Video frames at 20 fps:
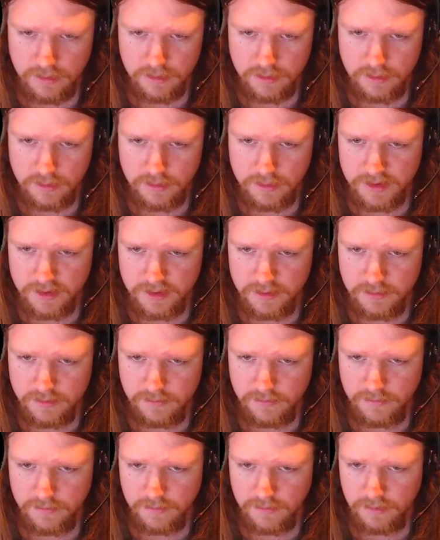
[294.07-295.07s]
It's
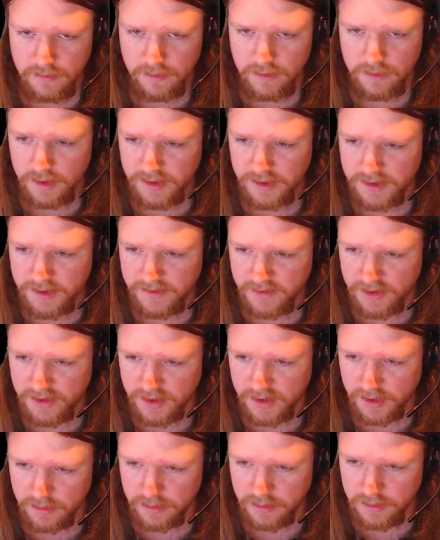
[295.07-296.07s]
37
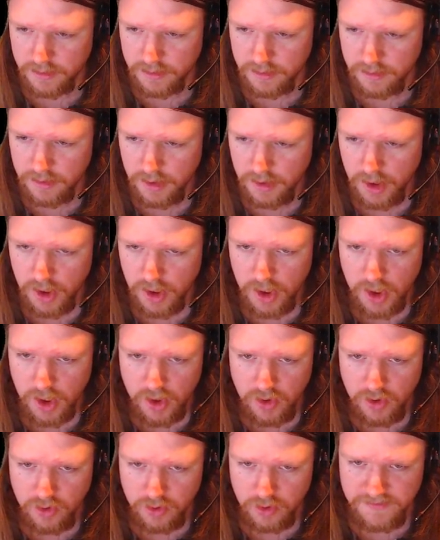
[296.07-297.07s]
seconds.
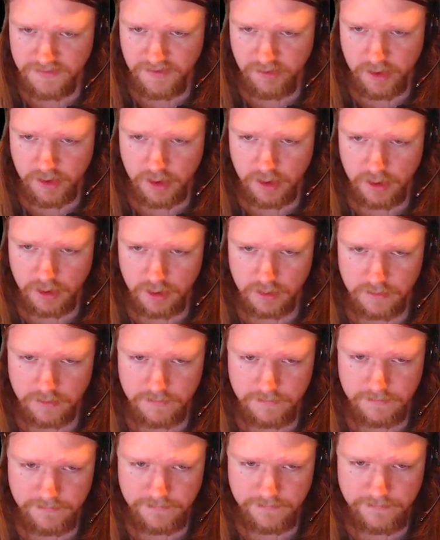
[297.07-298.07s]
Not very long.
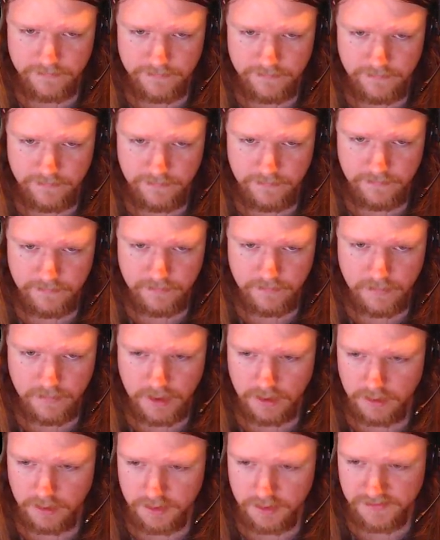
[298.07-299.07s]

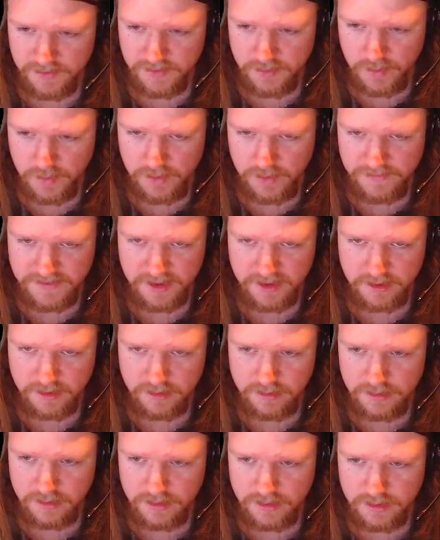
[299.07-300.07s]
That lasts for 12
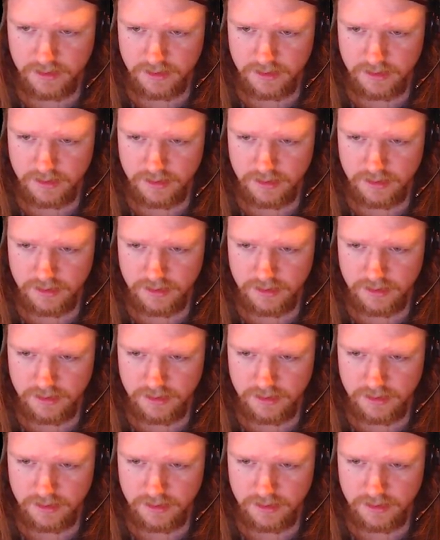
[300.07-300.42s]
seconds.